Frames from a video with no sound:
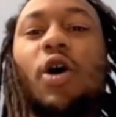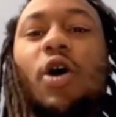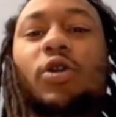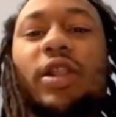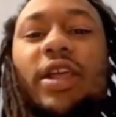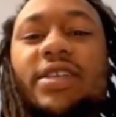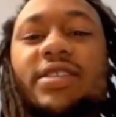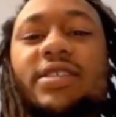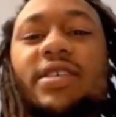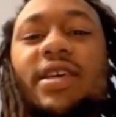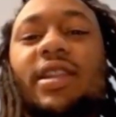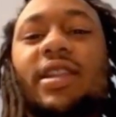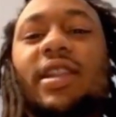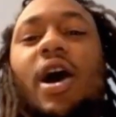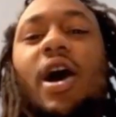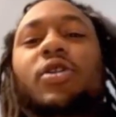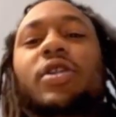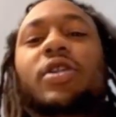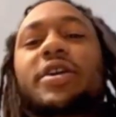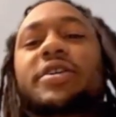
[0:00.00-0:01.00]
No, listen.
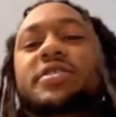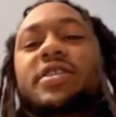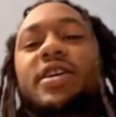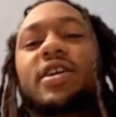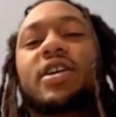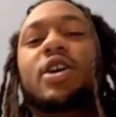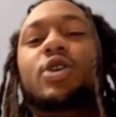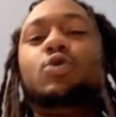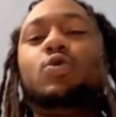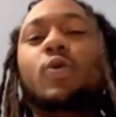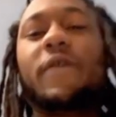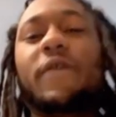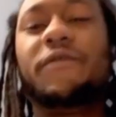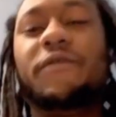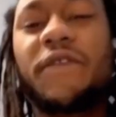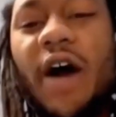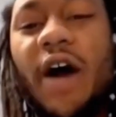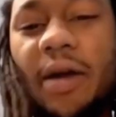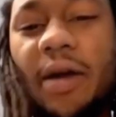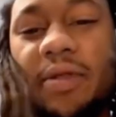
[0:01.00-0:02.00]
Cause what
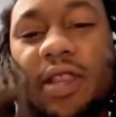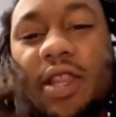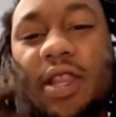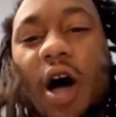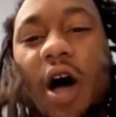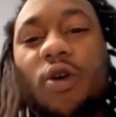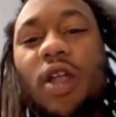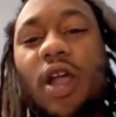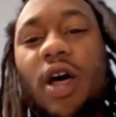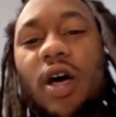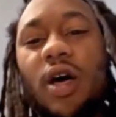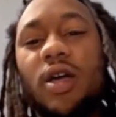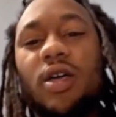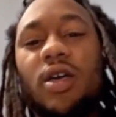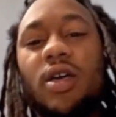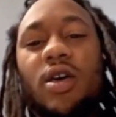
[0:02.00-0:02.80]
fuck? No, look.